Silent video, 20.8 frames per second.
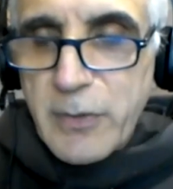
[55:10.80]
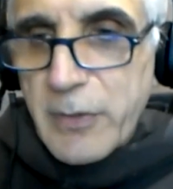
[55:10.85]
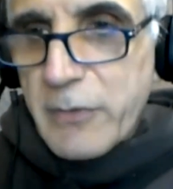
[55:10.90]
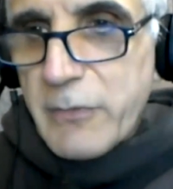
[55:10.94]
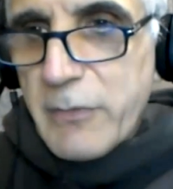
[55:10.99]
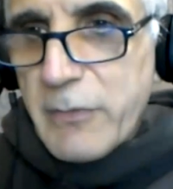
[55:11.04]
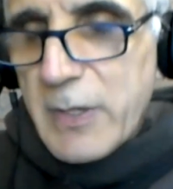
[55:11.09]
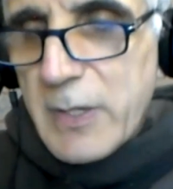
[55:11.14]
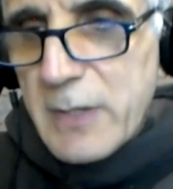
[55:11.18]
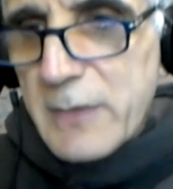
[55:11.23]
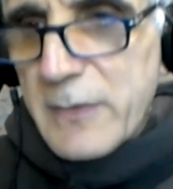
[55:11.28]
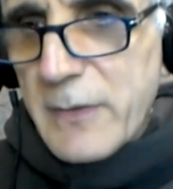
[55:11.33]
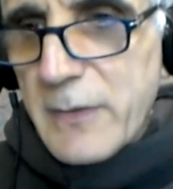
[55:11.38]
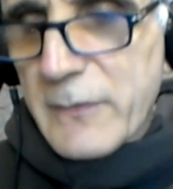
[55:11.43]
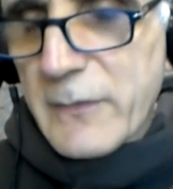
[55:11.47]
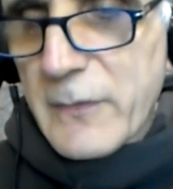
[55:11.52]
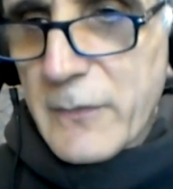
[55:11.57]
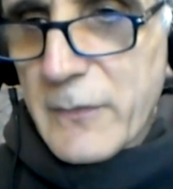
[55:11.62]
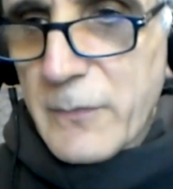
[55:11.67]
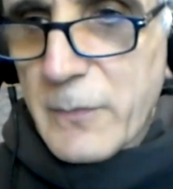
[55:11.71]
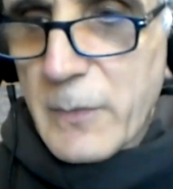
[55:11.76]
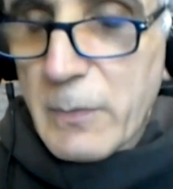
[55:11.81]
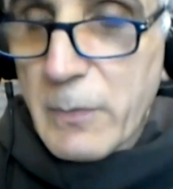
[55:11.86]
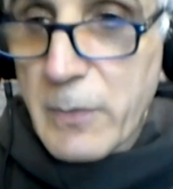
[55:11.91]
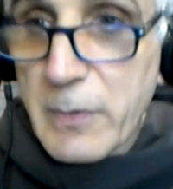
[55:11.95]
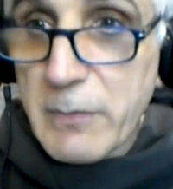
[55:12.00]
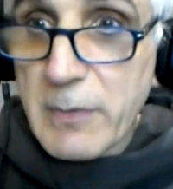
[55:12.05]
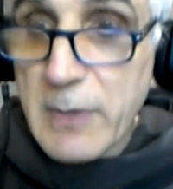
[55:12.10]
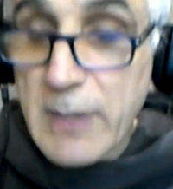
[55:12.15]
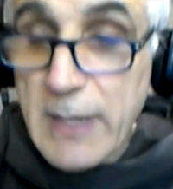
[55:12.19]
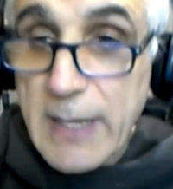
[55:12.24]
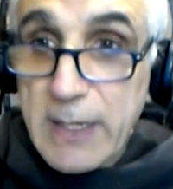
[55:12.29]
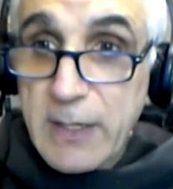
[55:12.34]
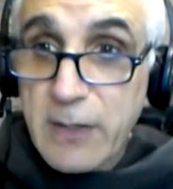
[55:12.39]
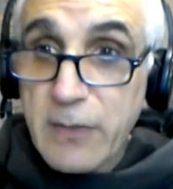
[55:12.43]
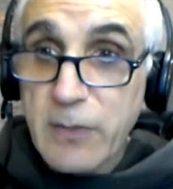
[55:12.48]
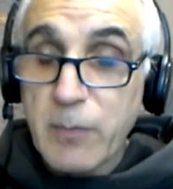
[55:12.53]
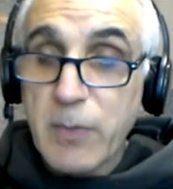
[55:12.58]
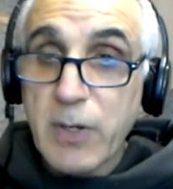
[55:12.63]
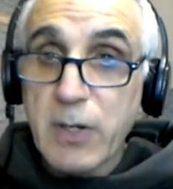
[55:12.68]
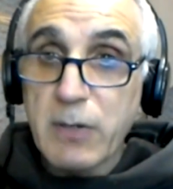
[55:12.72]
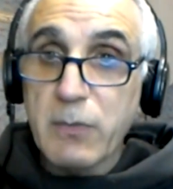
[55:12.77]
agree. This is what we lack in the
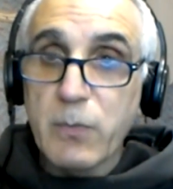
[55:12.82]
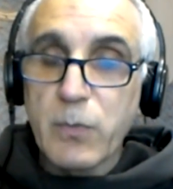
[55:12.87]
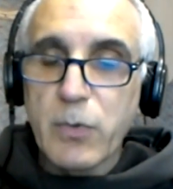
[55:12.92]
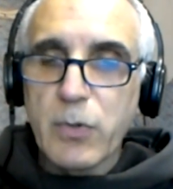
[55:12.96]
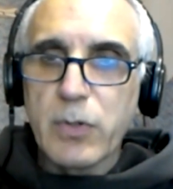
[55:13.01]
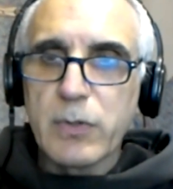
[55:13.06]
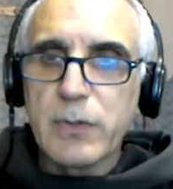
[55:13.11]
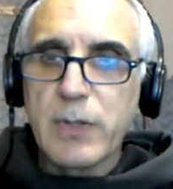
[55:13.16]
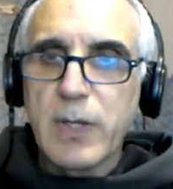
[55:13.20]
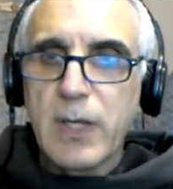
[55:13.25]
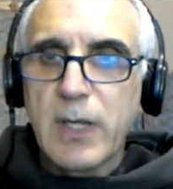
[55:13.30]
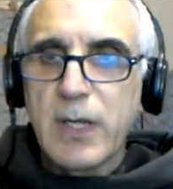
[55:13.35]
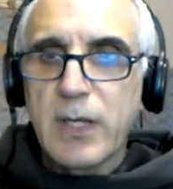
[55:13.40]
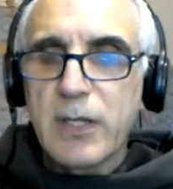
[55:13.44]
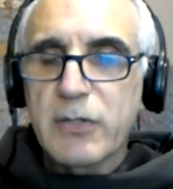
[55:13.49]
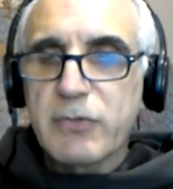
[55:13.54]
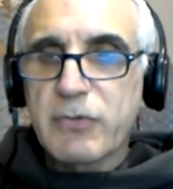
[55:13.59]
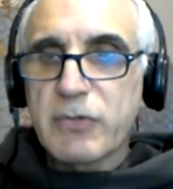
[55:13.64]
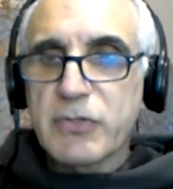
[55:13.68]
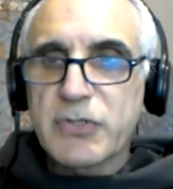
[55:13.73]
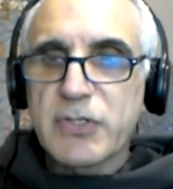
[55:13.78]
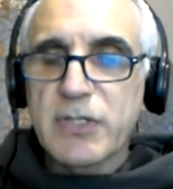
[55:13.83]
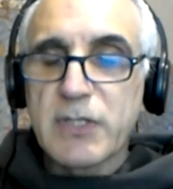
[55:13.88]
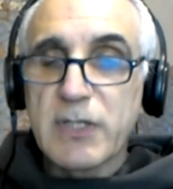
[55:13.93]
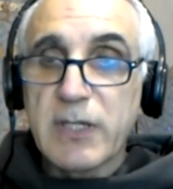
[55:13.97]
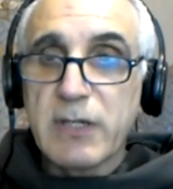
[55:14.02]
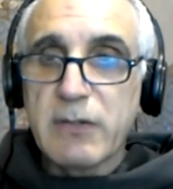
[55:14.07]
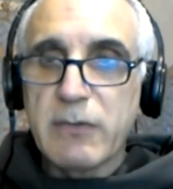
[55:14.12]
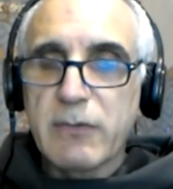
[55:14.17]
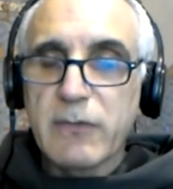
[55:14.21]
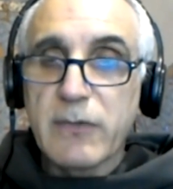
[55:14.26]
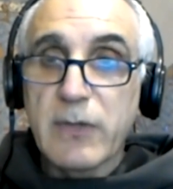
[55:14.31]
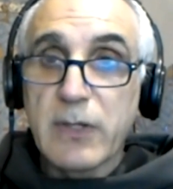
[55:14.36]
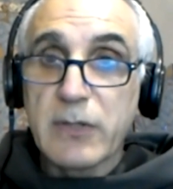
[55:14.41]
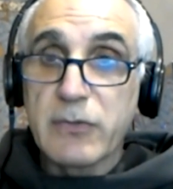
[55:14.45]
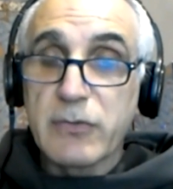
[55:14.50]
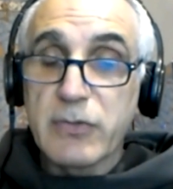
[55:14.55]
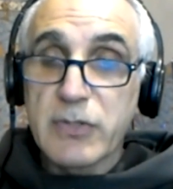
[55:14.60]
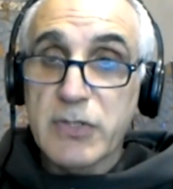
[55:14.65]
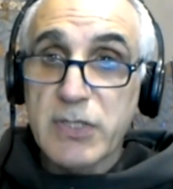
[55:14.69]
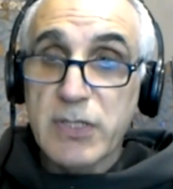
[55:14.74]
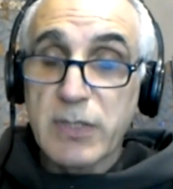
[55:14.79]
modern world: Christian leaders and
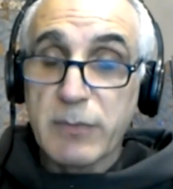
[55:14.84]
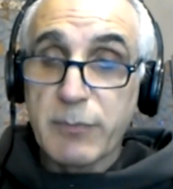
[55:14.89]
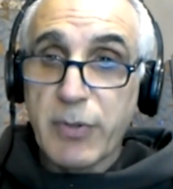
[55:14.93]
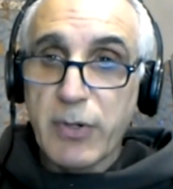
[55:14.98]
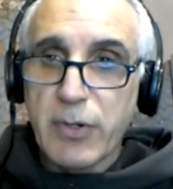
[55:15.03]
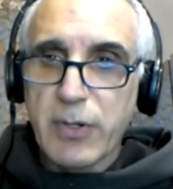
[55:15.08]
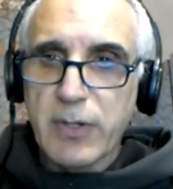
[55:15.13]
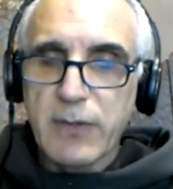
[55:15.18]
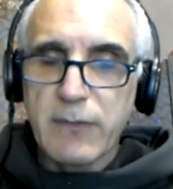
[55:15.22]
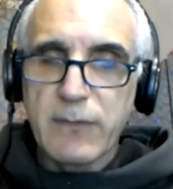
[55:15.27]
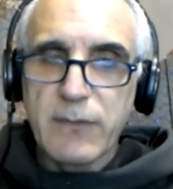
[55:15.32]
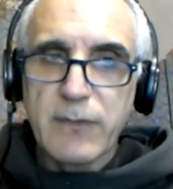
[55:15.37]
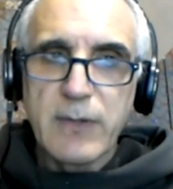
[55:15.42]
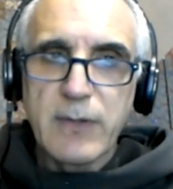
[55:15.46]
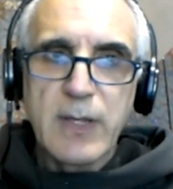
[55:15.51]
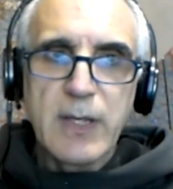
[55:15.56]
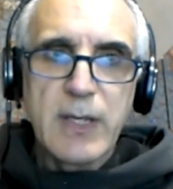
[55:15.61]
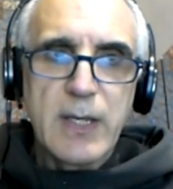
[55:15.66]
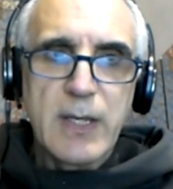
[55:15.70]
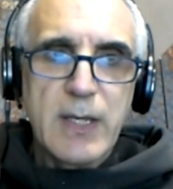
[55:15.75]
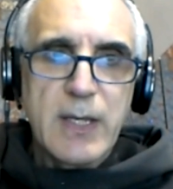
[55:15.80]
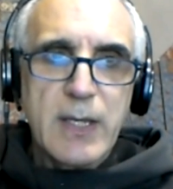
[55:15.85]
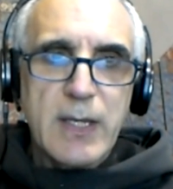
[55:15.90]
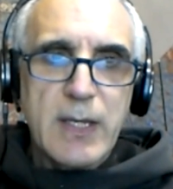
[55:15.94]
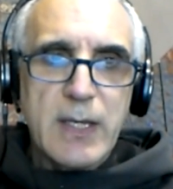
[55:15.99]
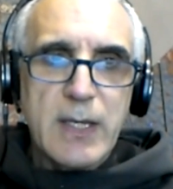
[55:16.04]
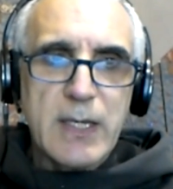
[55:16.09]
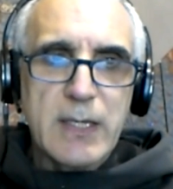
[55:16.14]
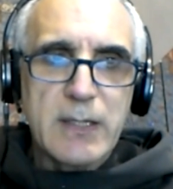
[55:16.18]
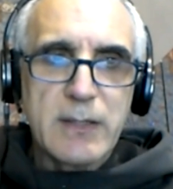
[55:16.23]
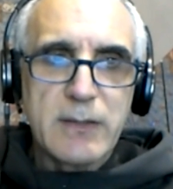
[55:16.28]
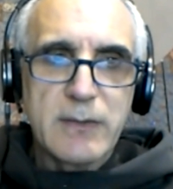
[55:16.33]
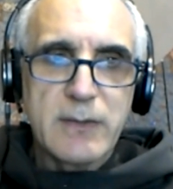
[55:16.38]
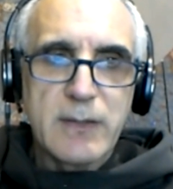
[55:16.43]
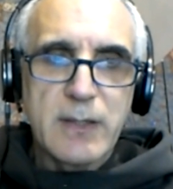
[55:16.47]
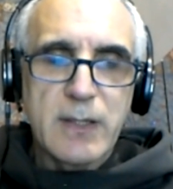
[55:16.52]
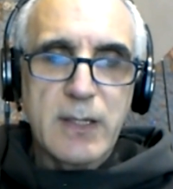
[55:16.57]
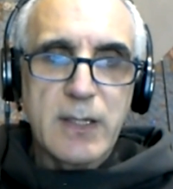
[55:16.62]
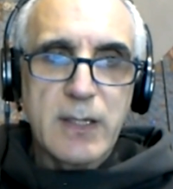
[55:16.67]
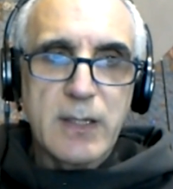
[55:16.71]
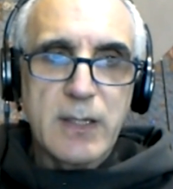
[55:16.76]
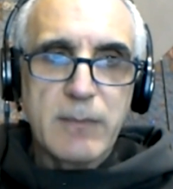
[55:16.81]
Christian parties. And
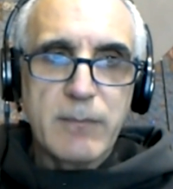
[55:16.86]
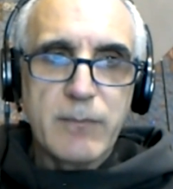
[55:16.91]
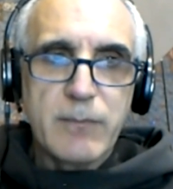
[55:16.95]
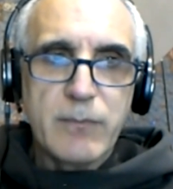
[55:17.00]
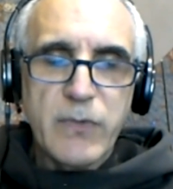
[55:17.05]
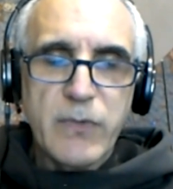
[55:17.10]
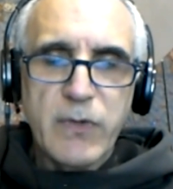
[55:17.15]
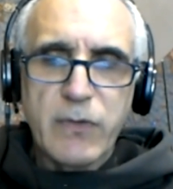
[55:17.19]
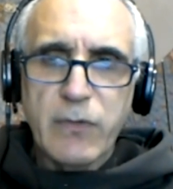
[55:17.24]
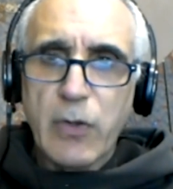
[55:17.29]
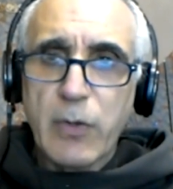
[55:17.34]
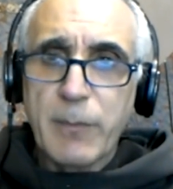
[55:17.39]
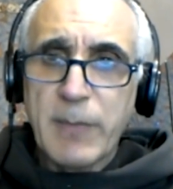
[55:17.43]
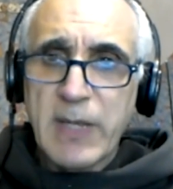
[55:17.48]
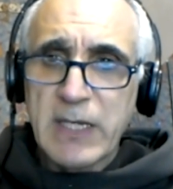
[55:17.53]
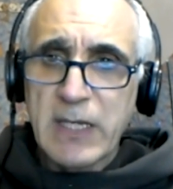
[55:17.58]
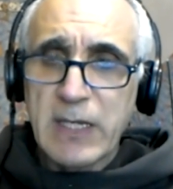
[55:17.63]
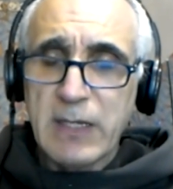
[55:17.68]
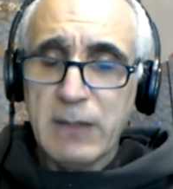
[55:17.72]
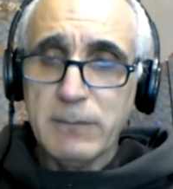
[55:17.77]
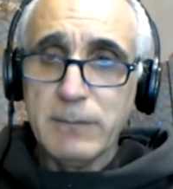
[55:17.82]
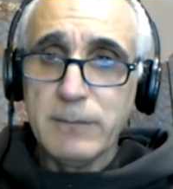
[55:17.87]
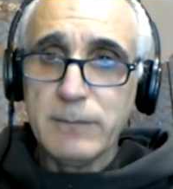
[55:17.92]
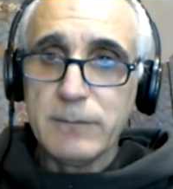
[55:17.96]
so many